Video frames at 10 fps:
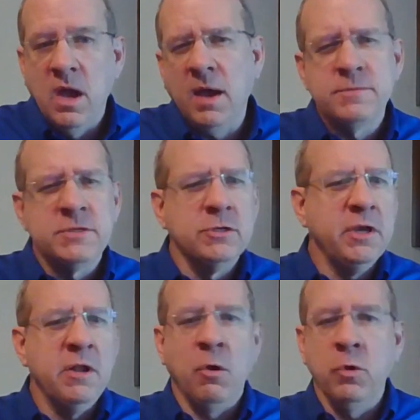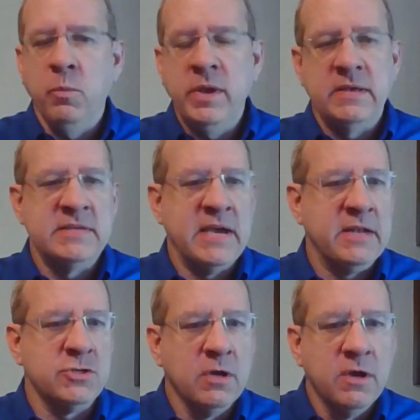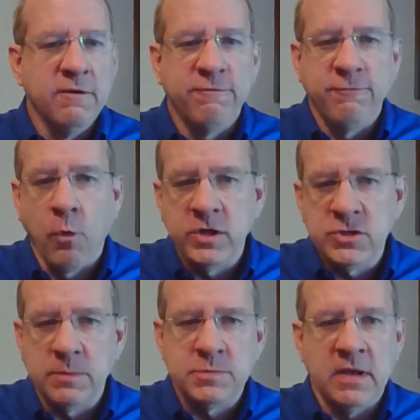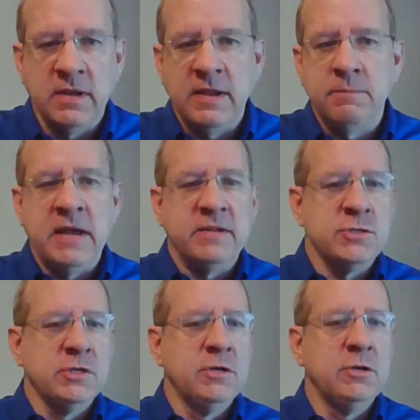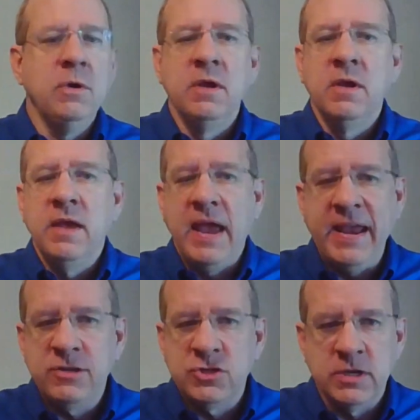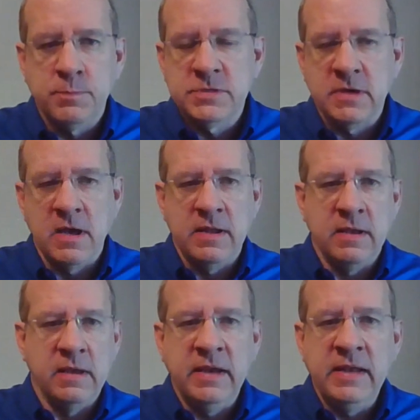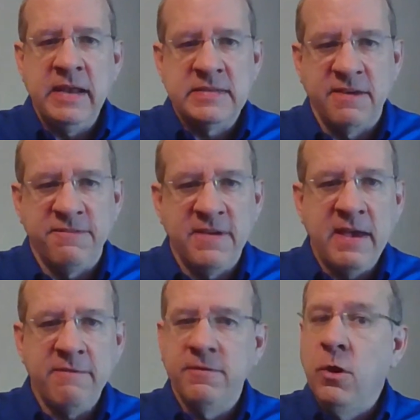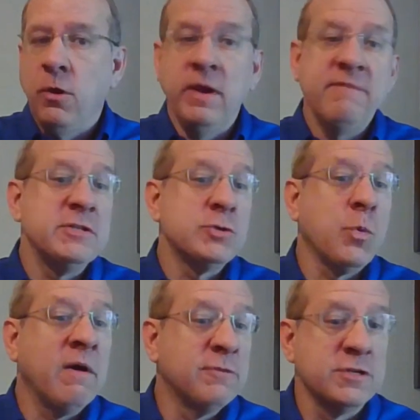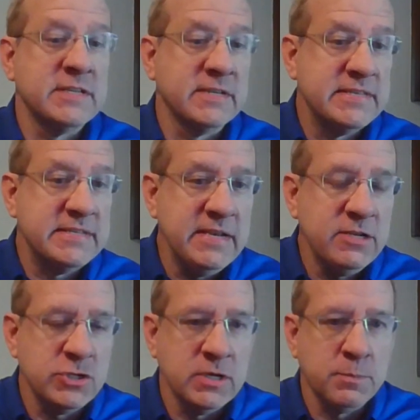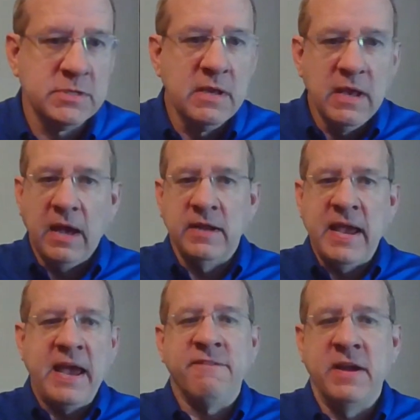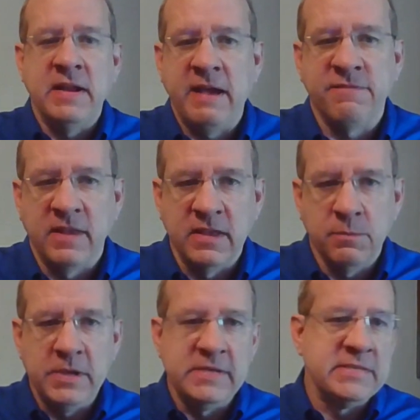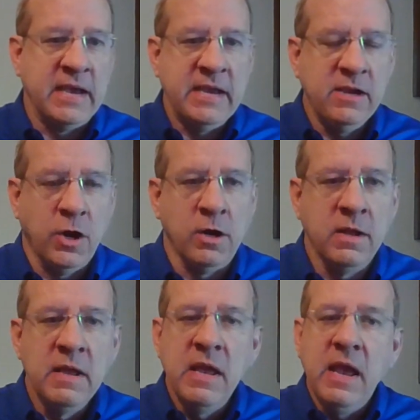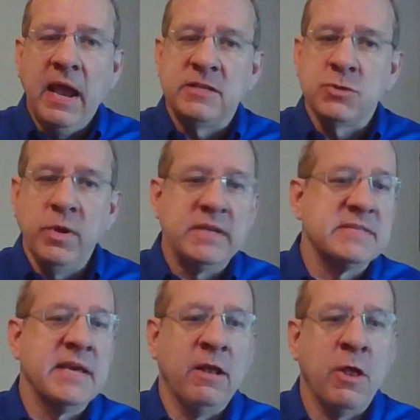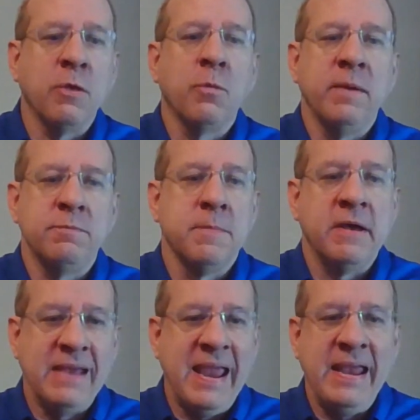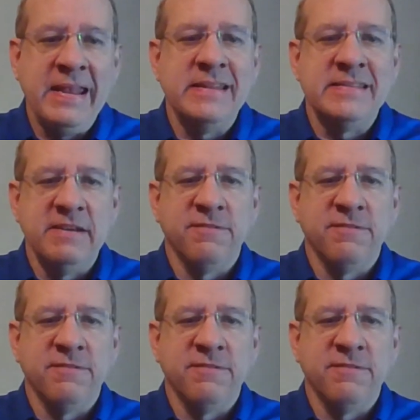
up to, you know, we can attach four chips on an M.2, eight chips on a EDSFF, or even 12 or 16 chips on a half height, half length PCIe card. And so we could scale all the way up to about 80 T